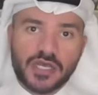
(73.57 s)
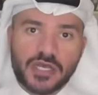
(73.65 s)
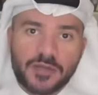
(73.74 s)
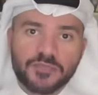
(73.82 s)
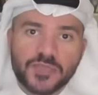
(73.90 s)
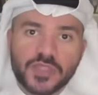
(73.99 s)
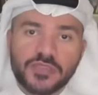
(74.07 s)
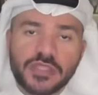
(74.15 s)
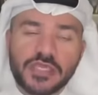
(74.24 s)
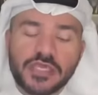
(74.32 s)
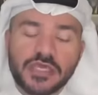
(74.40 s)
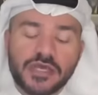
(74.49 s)
Um,
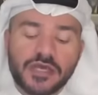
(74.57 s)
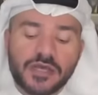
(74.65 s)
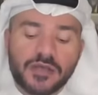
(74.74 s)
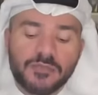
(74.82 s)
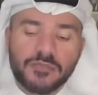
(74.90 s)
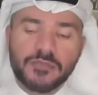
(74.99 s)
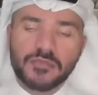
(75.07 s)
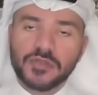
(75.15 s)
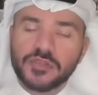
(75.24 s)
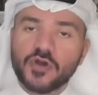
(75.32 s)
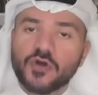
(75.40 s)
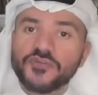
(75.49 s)
the um,
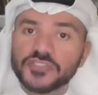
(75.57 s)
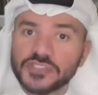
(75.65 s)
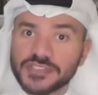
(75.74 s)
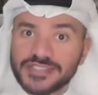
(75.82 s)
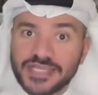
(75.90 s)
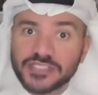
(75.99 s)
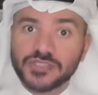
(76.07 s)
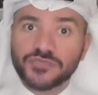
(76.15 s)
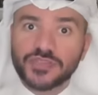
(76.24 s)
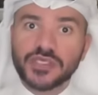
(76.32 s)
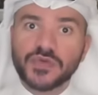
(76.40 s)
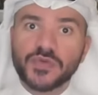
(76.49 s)
the official
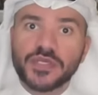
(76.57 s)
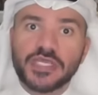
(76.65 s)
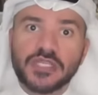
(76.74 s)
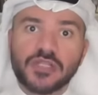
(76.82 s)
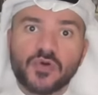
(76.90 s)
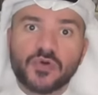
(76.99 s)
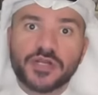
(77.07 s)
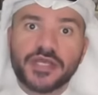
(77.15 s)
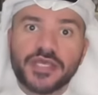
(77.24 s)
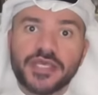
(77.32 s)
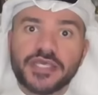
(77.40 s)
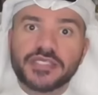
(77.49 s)
stance of the UAE,
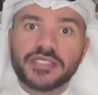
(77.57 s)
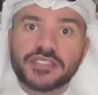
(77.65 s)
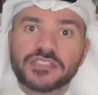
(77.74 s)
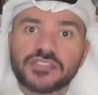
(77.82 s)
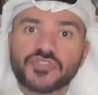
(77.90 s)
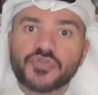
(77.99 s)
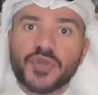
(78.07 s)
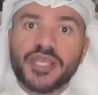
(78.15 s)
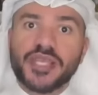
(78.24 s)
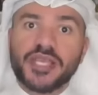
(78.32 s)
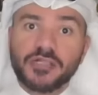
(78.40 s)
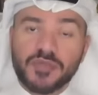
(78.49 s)
Laura, is to
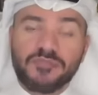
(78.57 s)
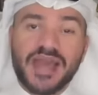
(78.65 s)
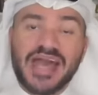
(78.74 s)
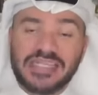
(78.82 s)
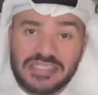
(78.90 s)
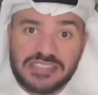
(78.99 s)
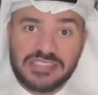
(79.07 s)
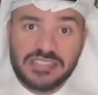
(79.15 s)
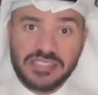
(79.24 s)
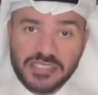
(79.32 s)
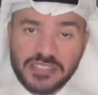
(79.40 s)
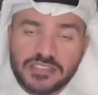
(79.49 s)
help the
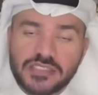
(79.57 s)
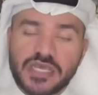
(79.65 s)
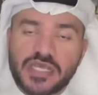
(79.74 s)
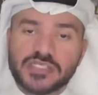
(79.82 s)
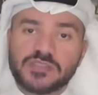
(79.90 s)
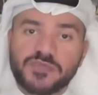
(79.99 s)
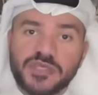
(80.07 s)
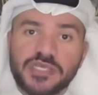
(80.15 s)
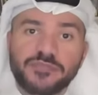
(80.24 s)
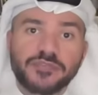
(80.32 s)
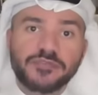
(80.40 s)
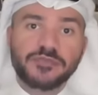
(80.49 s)
Palestinians as
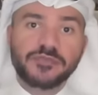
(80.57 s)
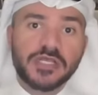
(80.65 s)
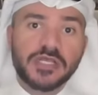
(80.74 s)
people